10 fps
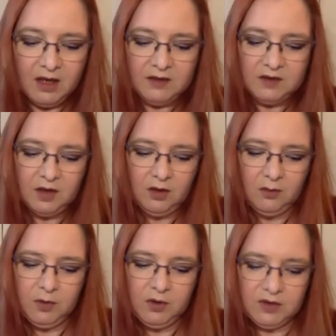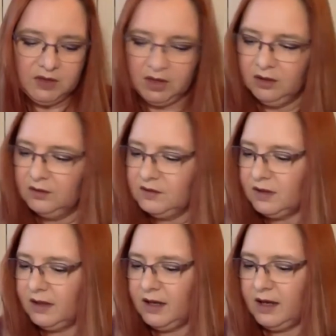So muted tones,
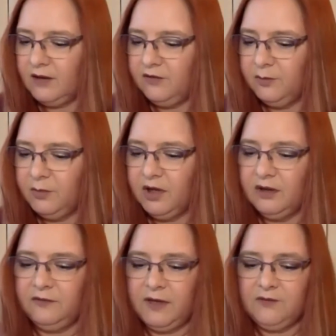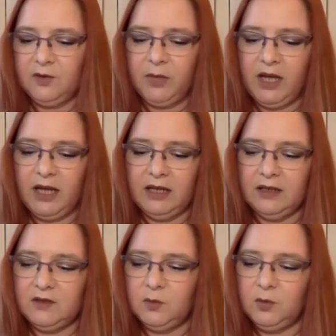I have, my favorite
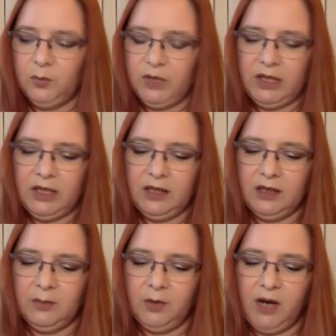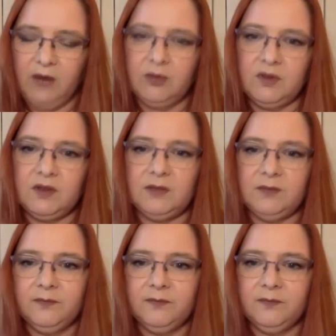palette would be browns.